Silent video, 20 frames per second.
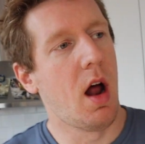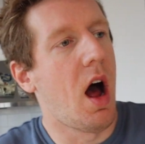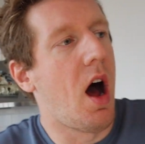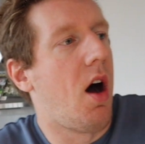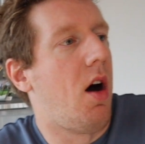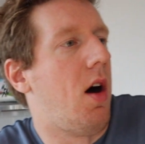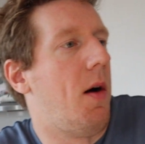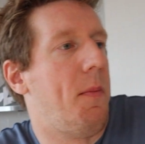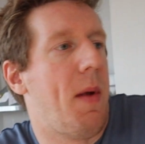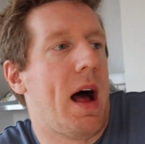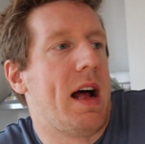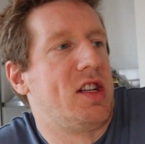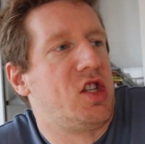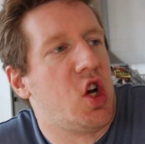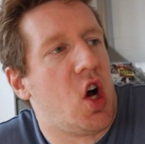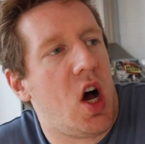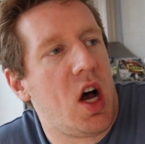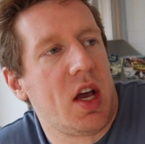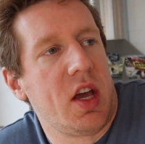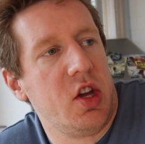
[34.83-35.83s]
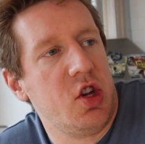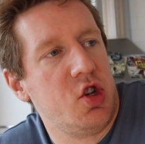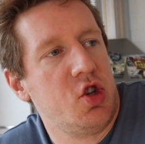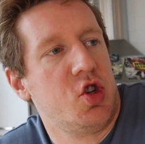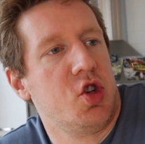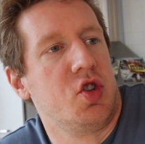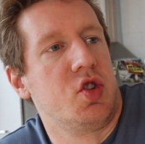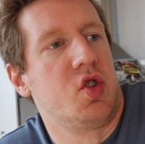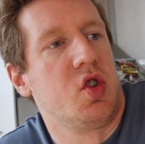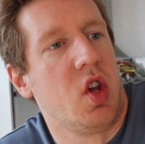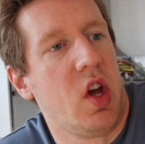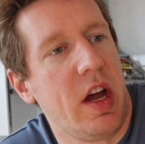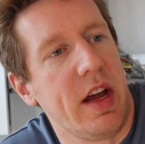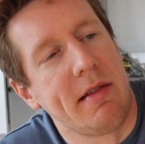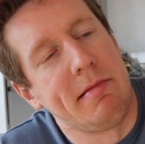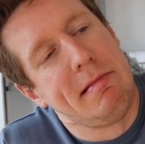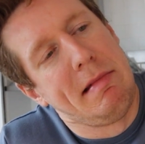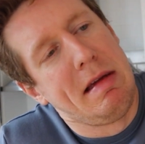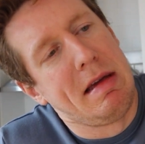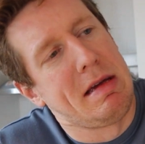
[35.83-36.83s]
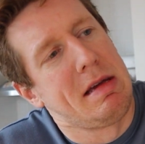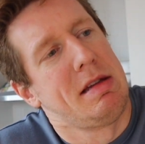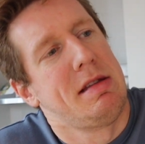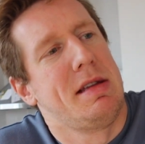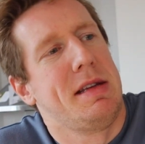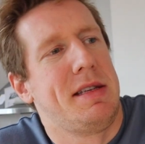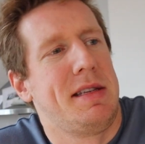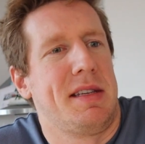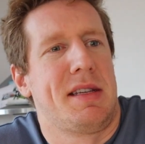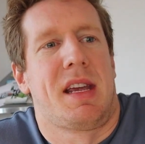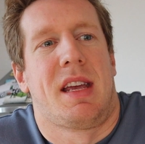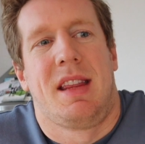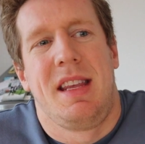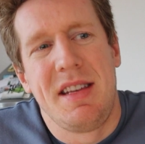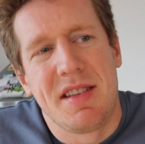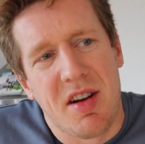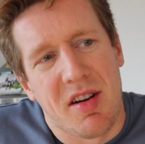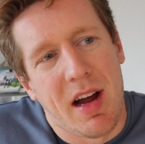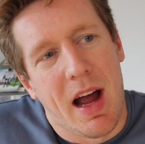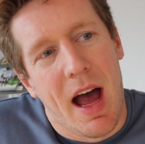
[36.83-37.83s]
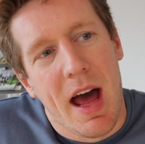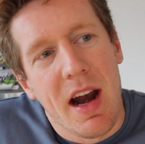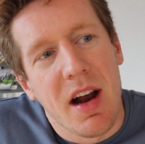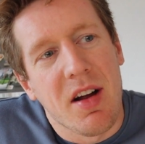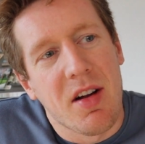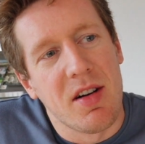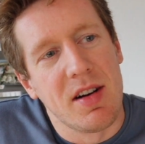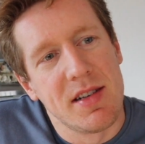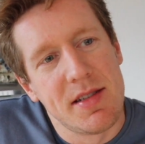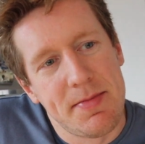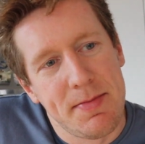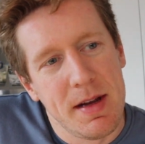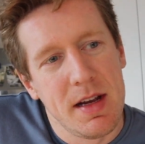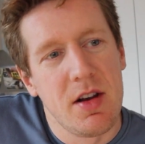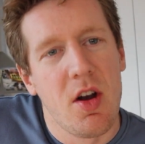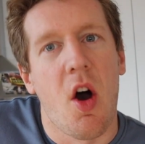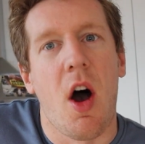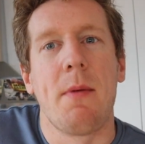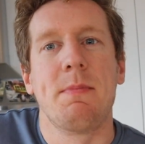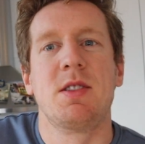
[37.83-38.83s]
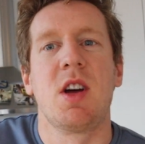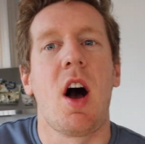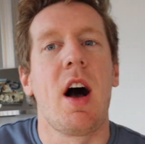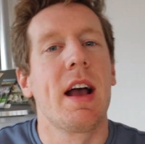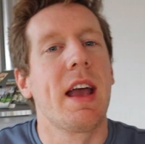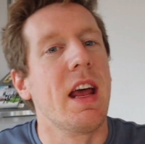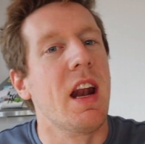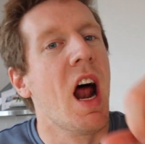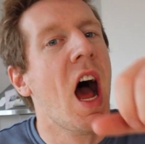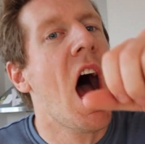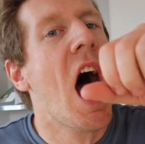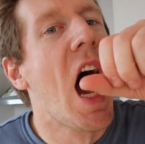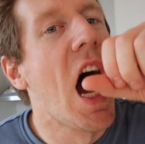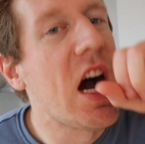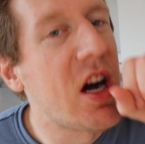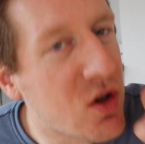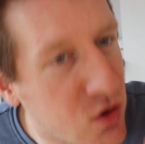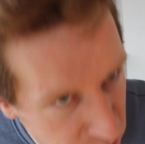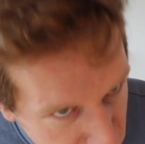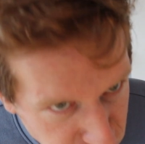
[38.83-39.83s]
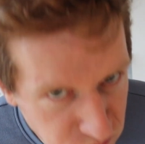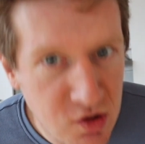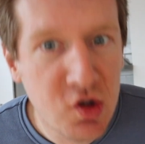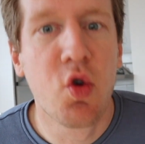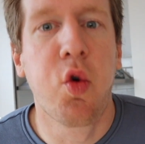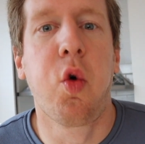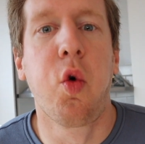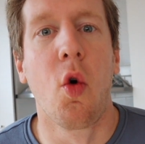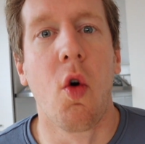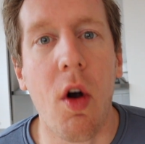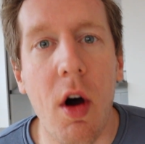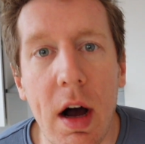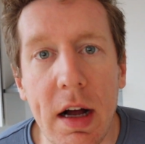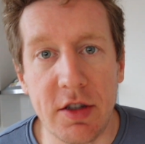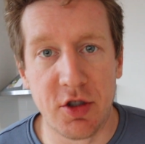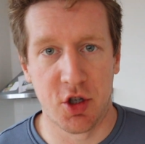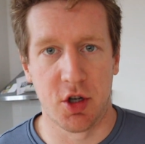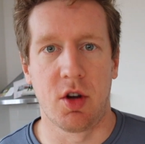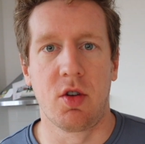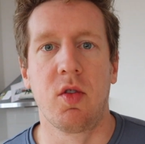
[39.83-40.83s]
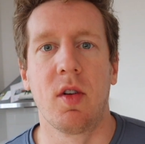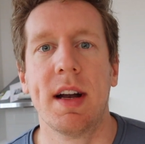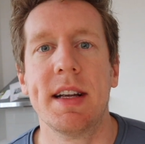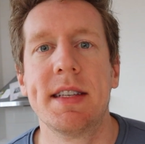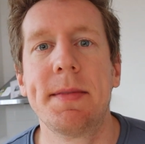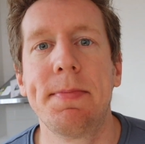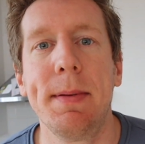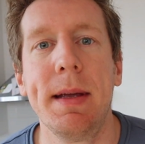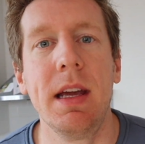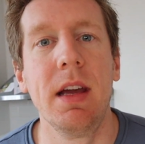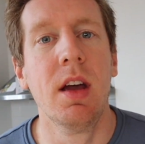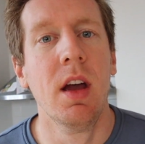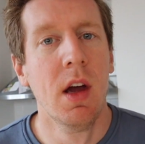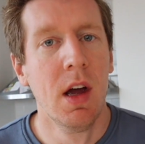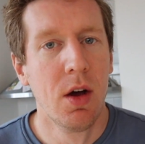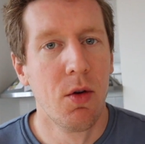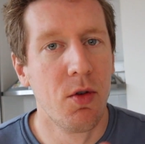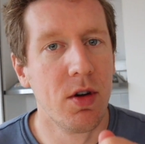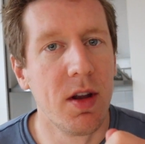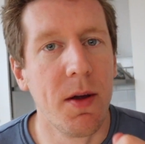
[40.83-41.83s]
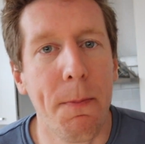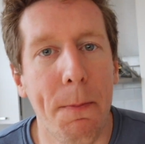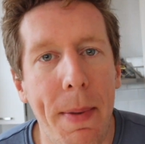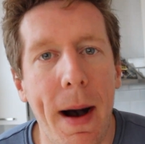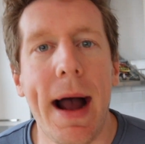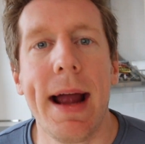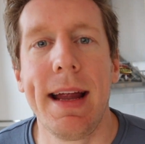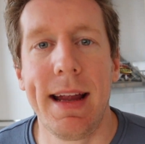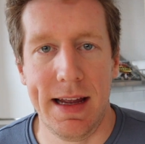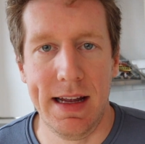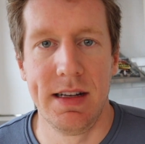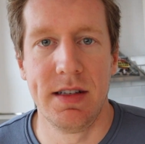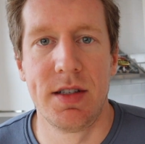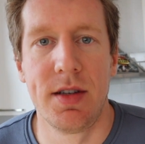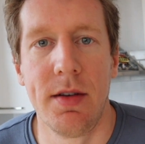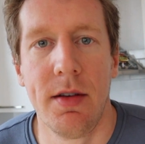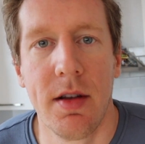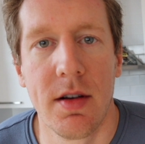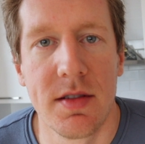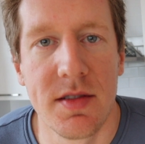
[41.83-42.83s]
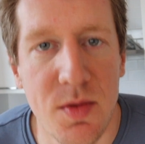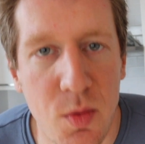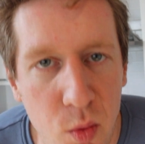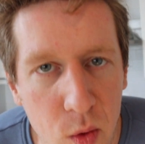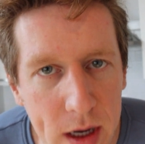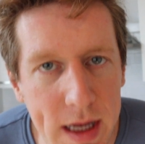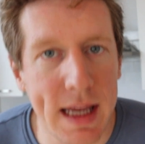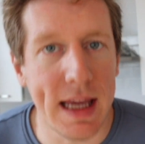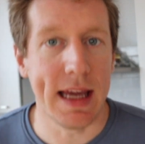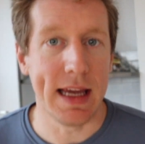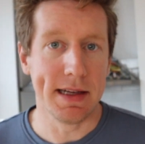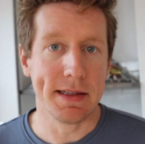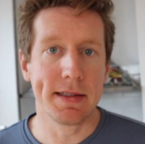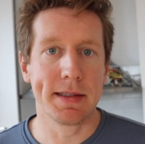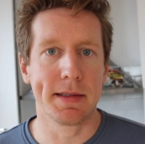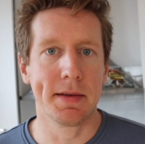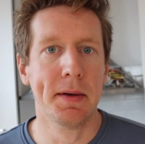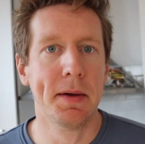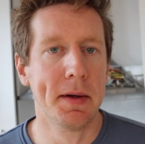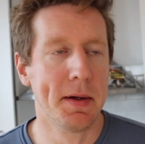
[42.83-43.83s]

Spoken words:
I'm not talking just like, man, these are kind of crispy. No, I'm talking crunch crispy when you bite into those wingies.